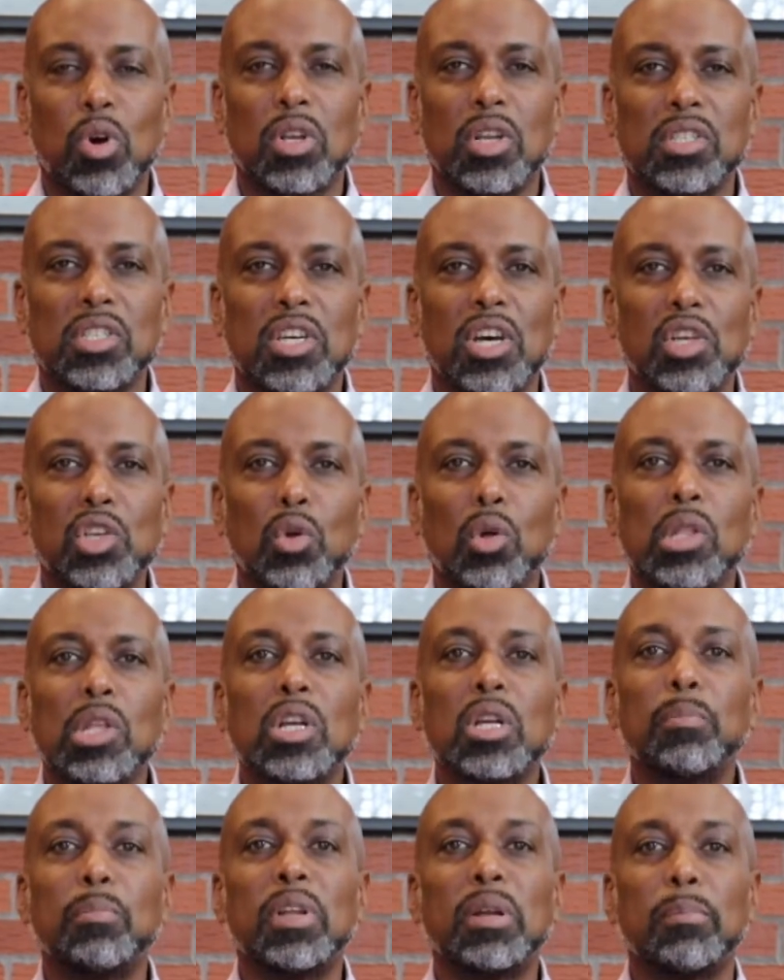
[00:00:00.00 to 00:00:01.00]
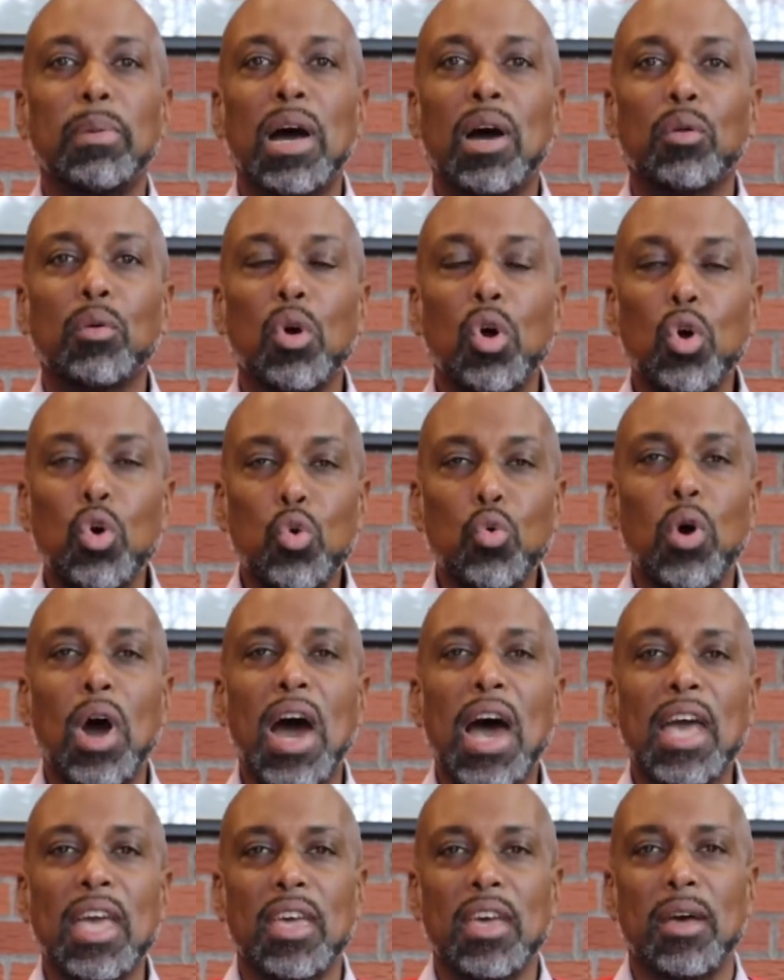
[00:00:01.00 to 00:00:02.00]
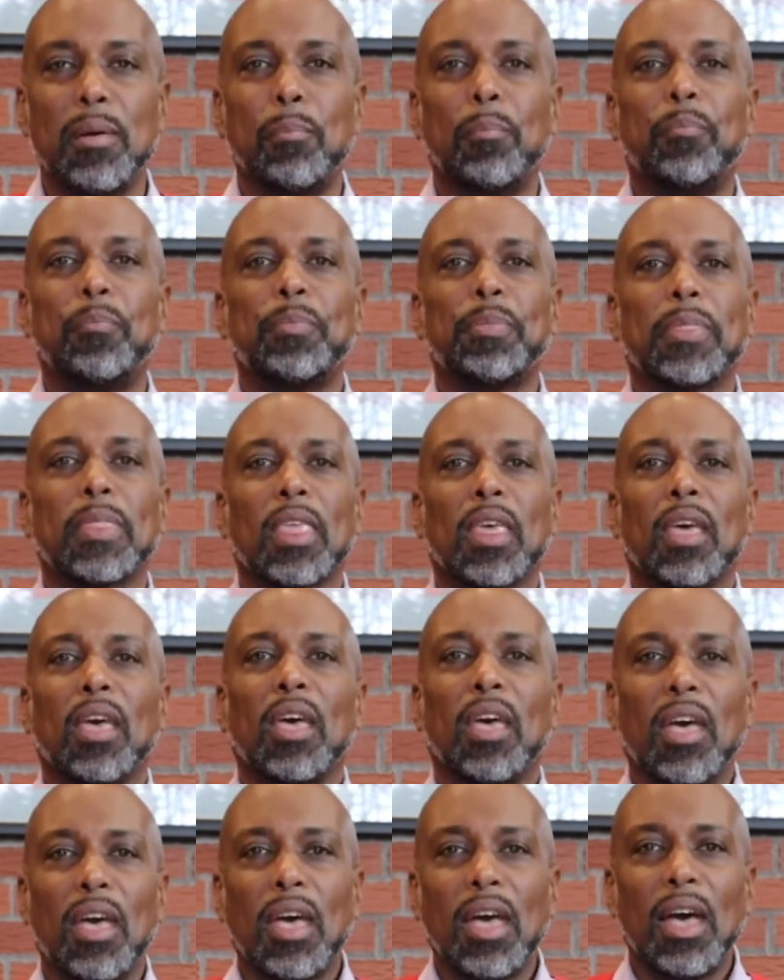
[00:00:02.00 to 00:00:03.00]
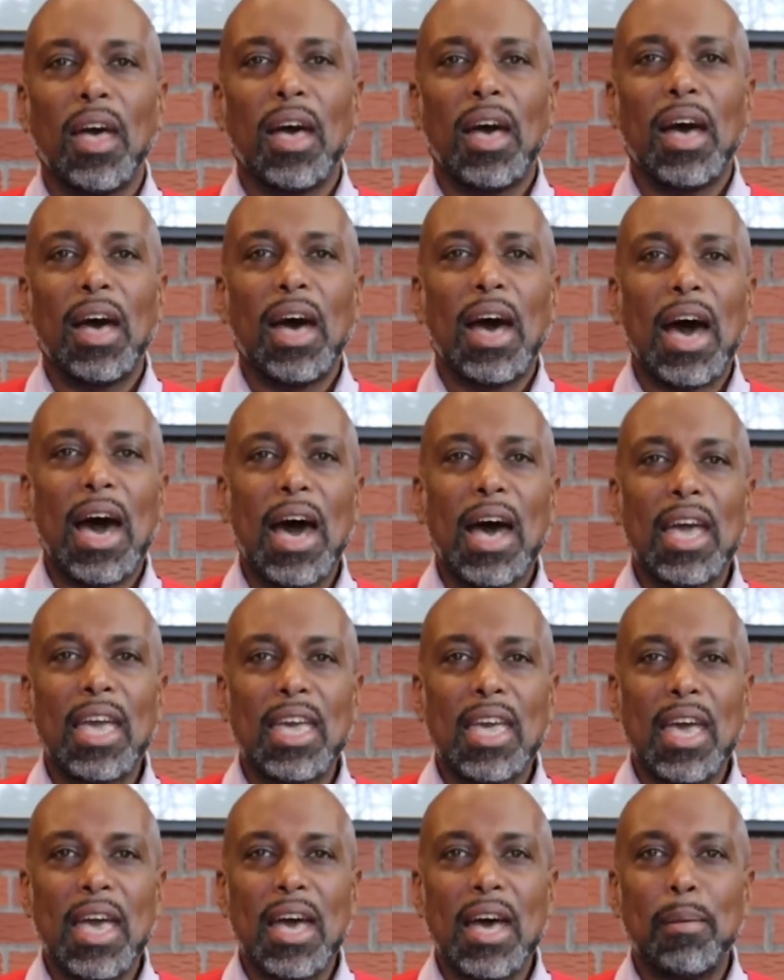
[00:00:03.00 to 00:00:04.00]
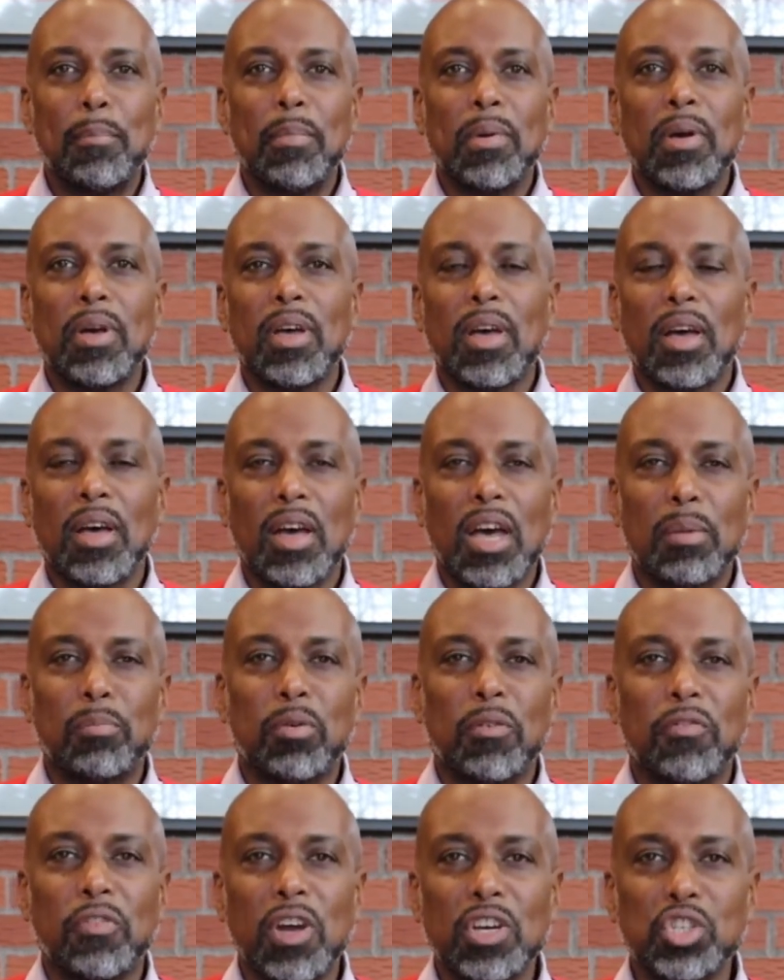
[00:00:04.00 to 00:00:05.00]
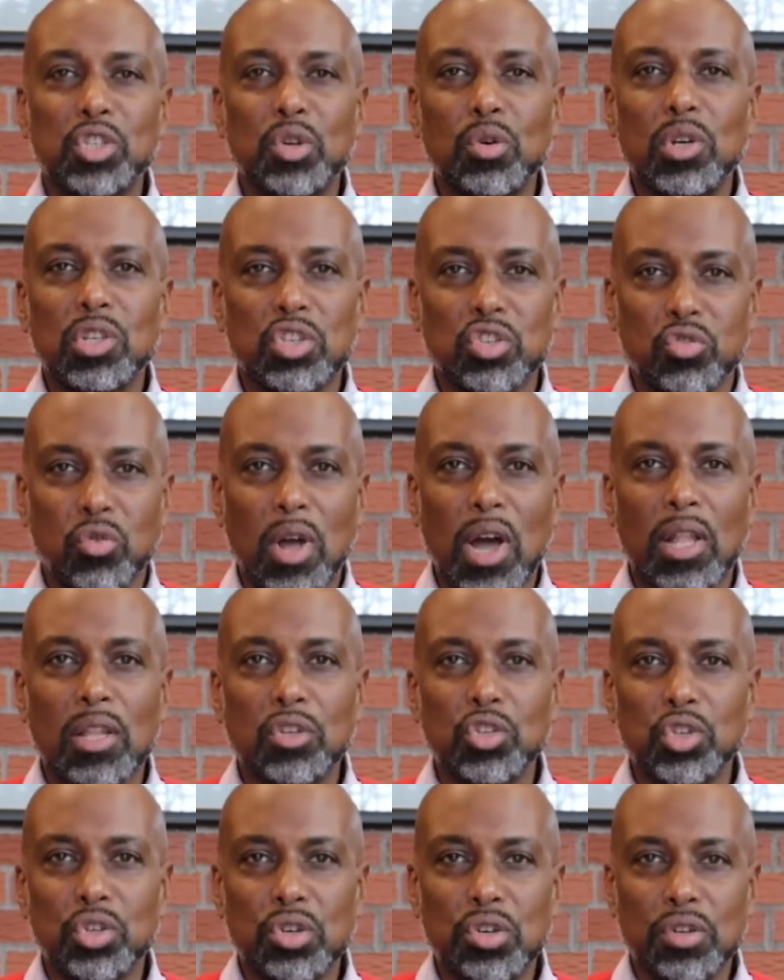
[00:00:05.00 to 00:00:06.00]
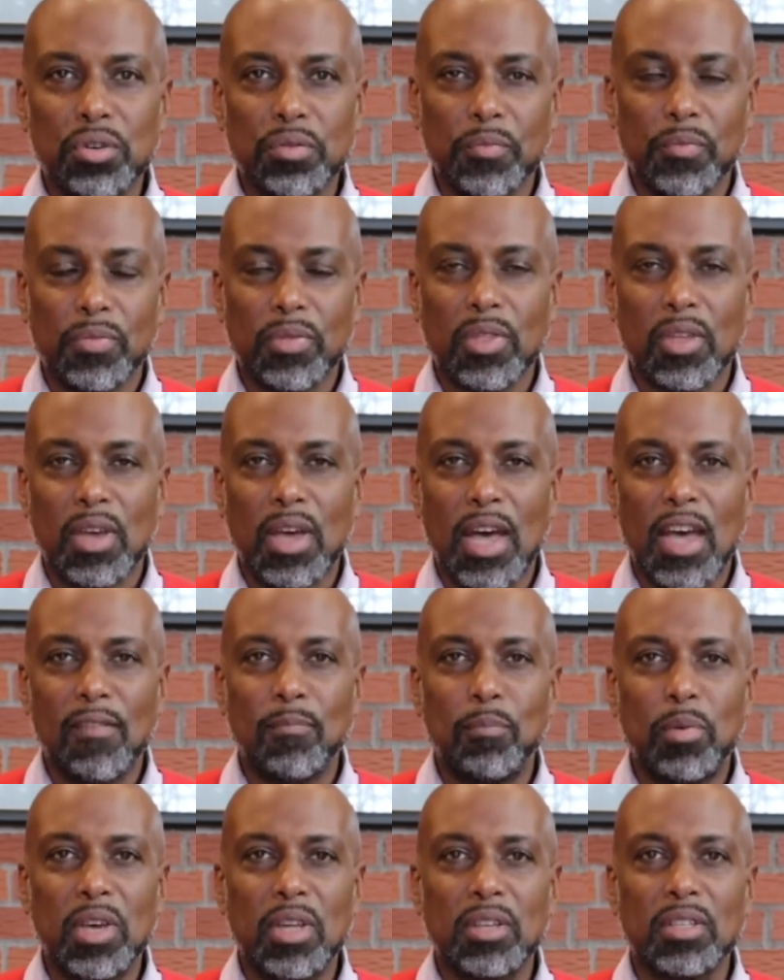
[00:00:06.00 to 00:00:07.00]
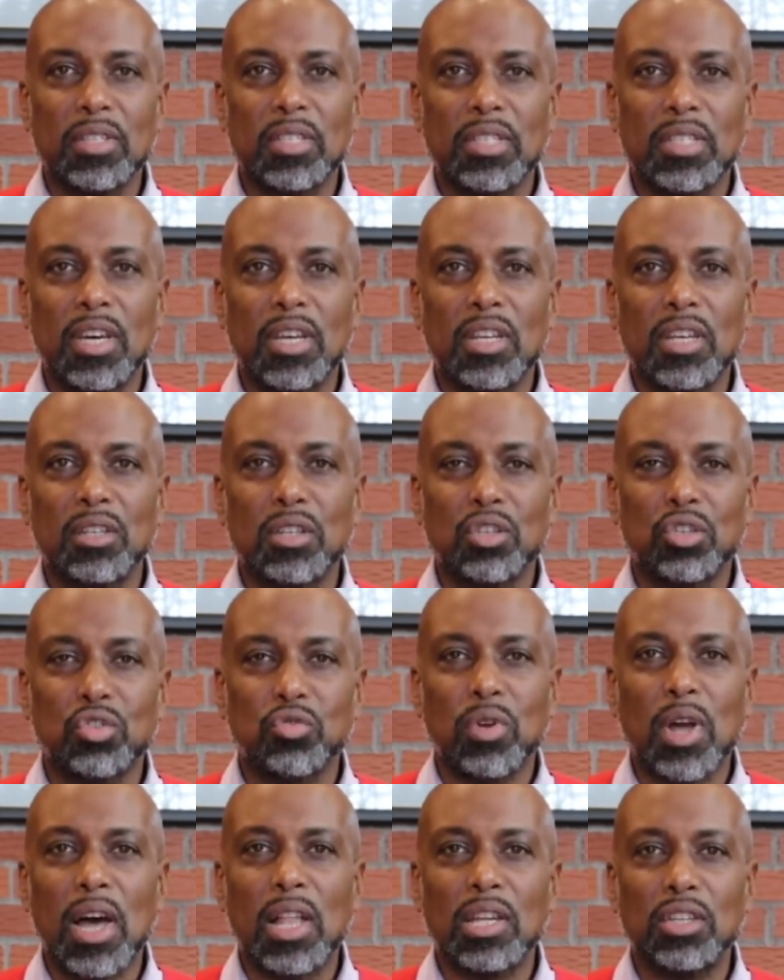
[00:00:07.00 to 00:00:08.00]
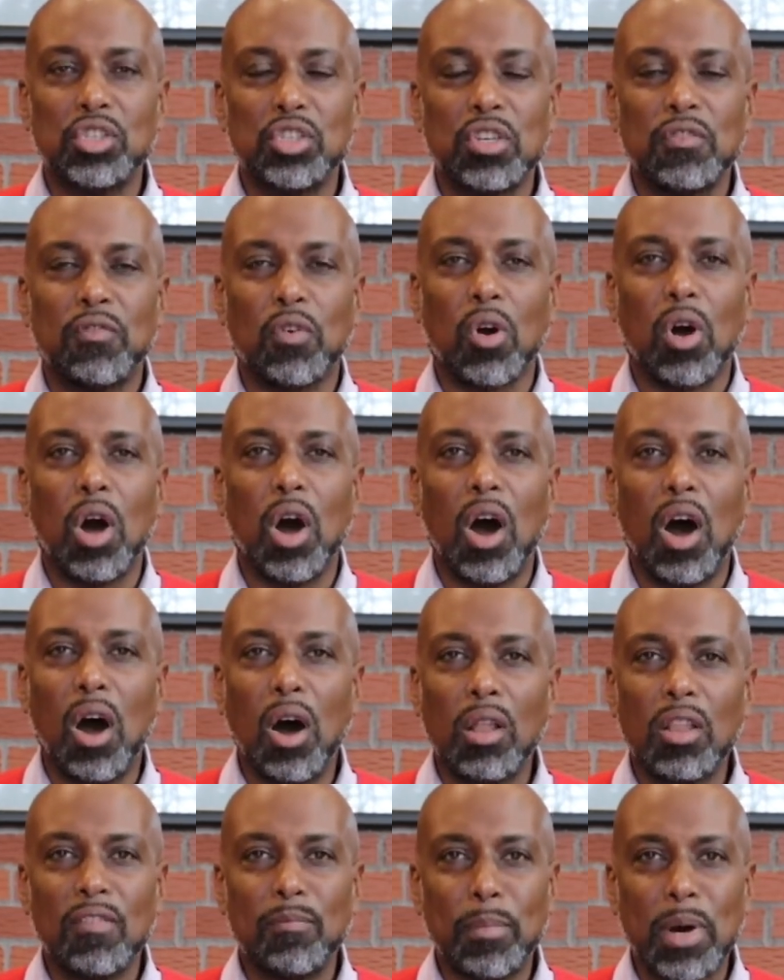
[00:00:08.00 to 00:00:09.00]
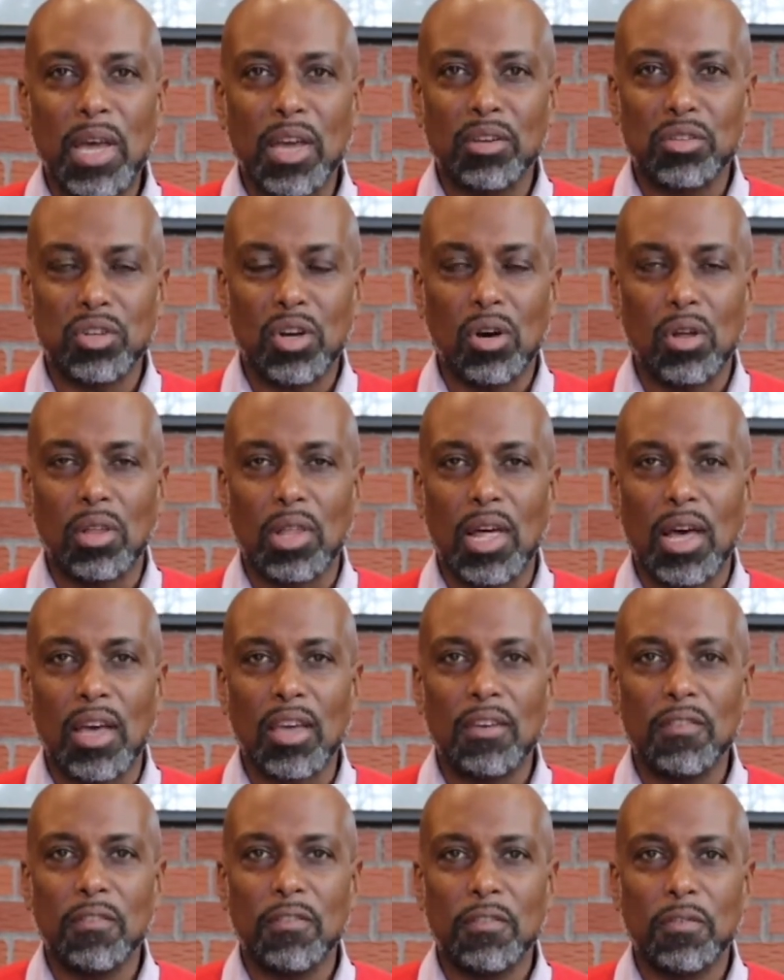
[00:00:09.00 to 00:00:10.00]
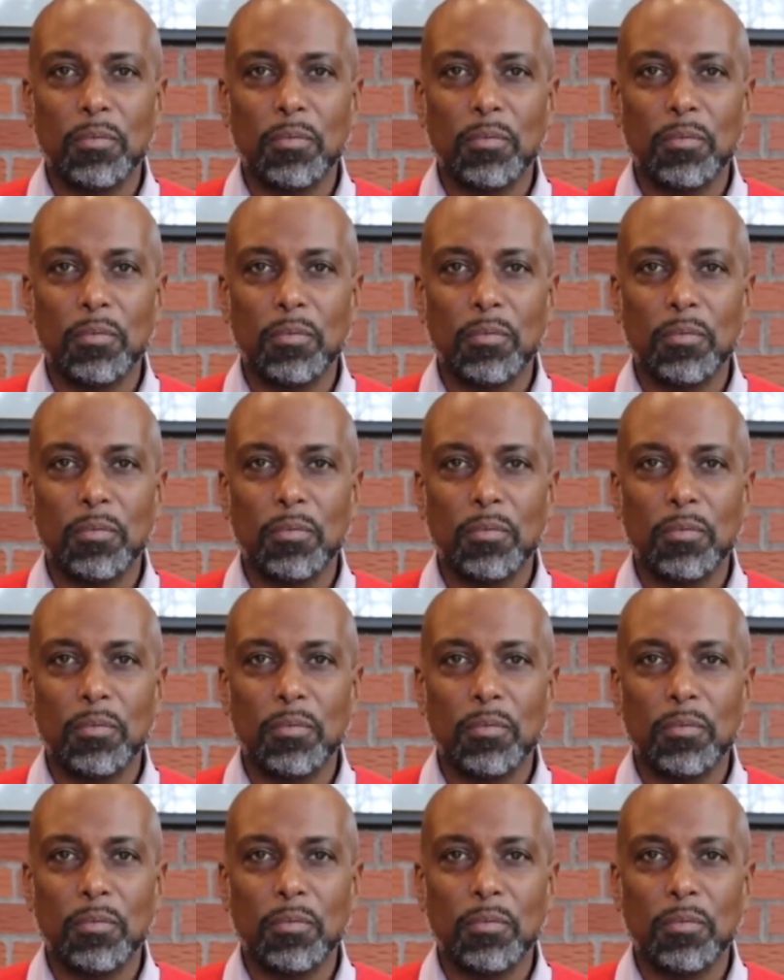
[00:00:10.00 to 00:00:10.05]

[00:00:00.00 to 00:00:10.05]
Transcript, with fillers: want to tell you a little bit about who I am. I am a professional astrologer. I've been studying astrology for all of my adult life.